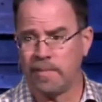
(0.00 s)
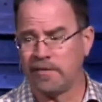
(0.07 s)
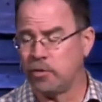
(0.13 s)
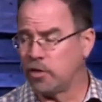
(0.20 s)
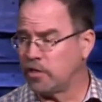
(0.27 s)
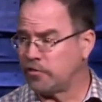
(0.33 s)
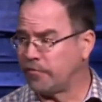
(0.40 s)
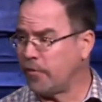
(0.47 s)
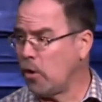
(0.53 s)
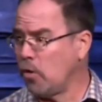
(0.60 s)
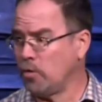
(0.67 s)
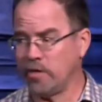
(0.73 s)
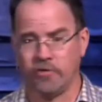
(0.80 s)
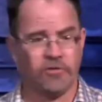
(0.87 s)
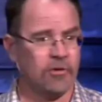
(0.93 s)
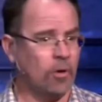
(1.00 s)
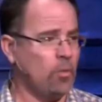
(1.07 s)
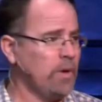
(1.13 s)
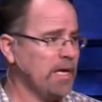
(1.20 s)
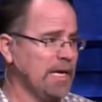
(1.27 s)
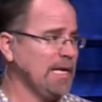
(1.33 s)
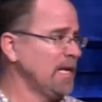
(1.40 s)
They took his phone, and
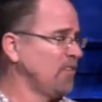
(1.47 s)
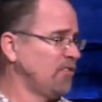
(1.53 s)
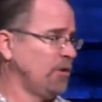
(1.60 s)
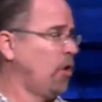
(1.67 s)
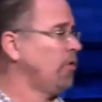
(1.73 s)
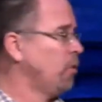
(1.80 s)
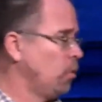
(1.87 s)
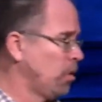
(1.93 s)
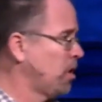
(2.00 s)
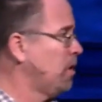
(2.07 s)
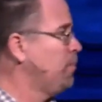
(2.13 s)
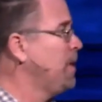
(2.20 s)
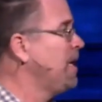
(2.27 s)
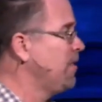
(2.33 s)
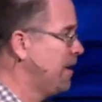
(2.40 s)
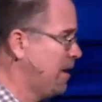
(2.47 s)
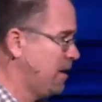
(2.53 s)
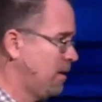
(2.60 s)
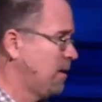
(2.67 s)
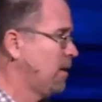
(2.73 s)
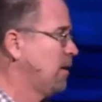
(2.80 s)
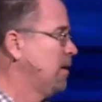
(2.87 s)
so he doesn't know that we're going to be
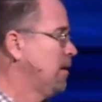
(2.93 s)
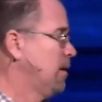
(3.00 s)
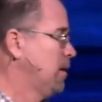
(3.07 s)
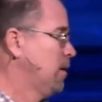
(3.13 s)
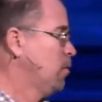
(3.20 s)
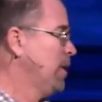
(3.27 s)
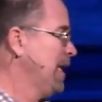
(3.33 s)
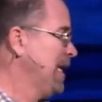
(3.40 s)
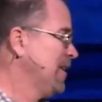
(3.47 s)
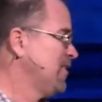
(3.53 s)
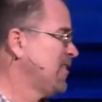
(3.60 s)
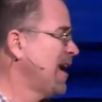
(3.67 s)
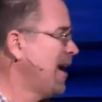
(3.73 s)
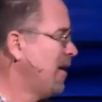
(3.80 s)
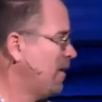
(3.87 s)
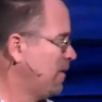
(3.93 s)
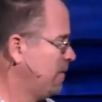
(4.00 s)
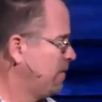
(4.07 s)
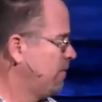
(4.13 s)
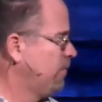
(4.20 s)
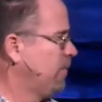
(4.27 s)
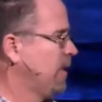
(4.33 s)
there when he gets out.
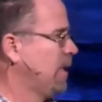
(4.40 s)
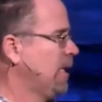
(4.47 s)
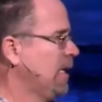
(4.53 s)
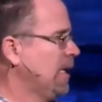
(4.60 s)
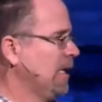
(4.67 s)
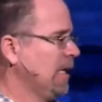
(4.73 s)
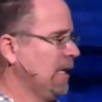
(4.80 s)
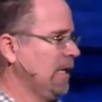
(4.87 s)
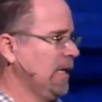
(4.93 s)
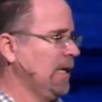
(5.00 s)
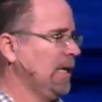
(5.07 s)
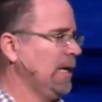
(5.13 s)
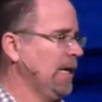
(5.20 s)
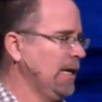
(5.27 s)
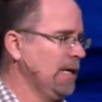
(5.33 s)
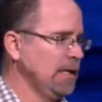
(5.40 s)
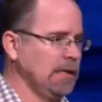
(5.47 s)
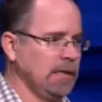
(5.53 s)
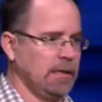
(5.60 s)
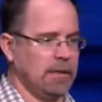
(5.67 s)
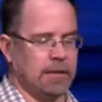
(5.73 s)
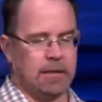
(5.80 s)
And
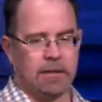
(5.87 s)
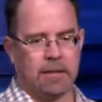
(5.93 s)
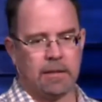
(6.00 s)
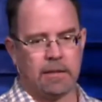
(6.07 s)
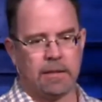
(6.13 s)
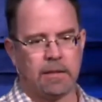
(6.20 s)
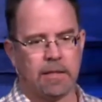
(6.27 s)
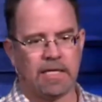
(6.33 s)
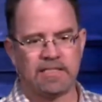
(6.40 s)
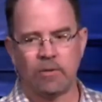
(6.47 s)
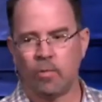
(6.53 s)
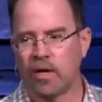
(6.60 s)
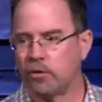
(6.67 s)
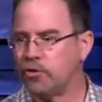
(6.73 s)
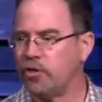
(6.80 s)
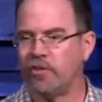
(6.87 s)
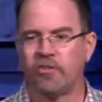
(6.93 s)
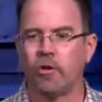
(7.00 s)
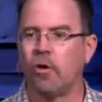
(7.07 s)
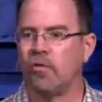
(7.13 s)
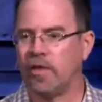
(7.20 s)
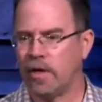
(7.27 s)
I said, why don't you just
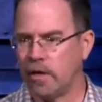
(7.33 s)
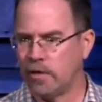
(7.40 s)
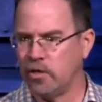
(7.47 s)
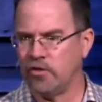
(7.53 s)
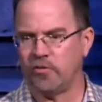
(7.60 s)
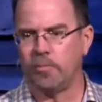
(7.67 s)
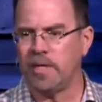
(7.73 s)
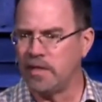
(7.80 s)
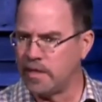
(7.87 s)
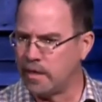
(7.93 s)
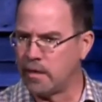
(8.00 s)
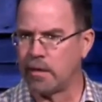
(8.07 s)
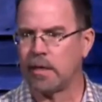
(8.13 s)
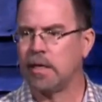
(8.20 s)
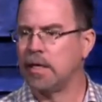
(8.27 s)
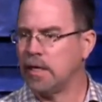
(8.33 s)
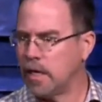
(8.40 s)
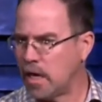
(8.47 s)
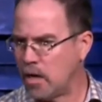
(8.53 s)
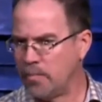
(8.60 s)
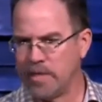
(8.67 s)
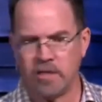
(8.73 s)
go there and you just be there?
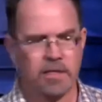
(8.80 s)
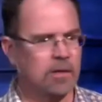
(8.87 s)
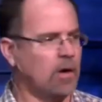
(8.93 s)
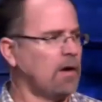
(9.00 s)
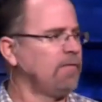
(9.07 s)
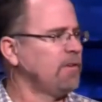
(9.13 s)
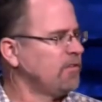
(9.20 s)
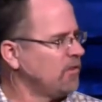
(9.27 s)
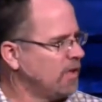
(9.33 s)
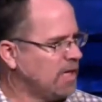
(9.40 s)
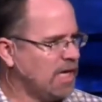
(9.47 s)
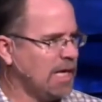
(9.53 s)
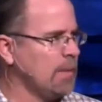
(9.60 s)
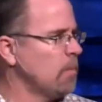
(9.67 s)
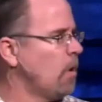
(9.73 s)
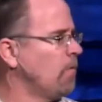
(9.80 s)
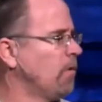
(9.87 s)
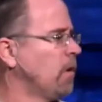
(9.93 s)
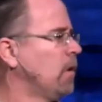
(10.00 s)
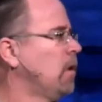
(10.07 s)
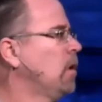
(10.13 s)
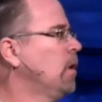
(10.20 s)
I'll be at the office. Get him
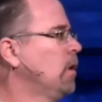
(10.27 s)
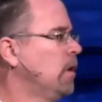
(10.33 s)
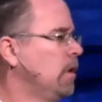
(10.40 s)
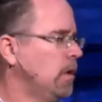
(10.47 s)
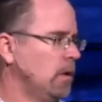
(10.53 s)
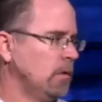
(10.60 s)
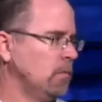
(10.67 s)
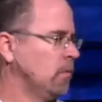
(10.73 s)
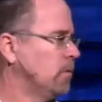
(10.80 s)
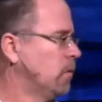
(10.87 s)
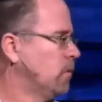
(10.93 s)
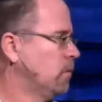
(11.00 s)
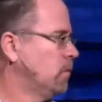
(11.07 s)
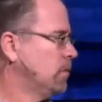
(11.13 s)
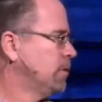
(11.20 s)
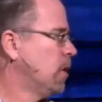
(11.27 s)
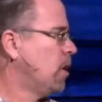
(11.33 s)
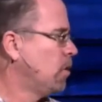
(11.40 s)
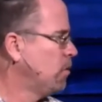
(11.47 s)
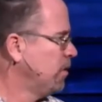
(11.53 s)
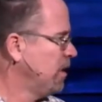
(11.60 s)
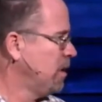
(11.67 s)
over. We'll
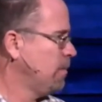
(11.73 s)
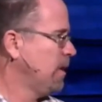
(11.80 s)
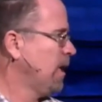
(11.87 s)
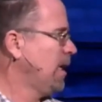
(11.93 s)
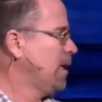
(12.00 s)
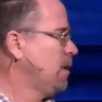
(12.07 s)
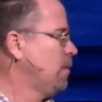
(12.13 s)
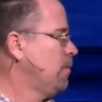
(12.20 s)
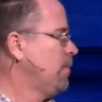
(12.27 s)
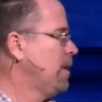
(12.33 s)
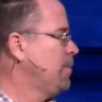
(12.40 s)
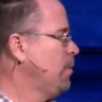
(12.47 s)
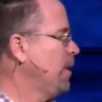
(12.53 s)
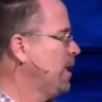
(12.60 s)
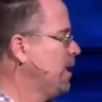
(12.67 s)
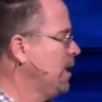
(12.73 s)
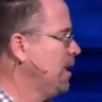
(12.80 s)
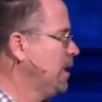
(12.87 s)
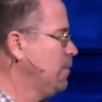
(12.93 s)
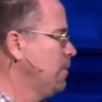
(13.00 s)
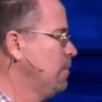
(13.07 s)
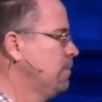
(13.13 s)
talk with him, and maybe we can get
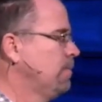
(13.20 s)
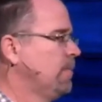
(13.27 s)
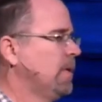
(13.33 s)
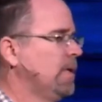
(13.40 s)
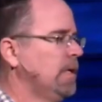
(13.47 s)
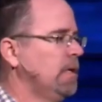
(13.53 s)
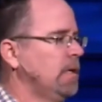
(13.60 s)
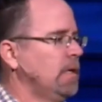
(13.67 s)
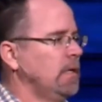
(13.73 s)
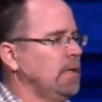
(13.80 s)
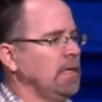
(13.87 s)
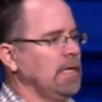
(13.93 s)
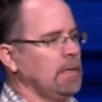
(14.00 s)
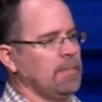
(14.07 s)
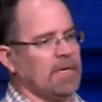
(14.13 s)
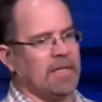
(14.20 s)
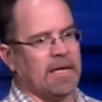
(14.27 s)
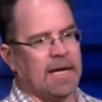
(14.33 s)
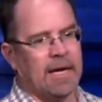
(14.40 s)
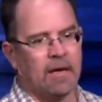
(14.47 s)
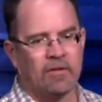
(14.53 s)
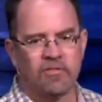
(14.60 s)
him into the
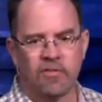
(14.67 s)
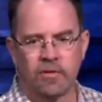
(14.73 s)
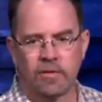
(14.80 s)
house.